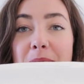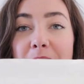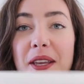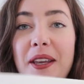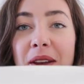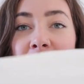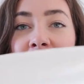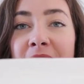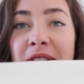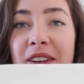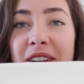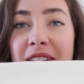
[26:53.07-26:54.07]

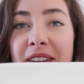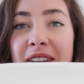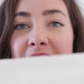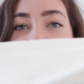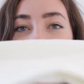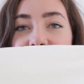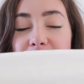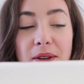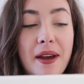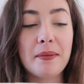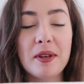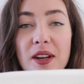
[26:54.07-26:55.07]
Beautiful.
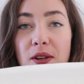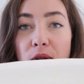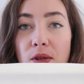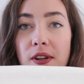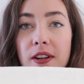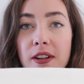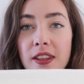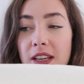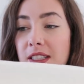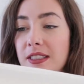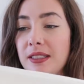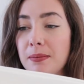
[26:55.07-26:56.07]
So I'm gonna quarter
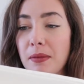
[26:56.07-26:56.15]
this,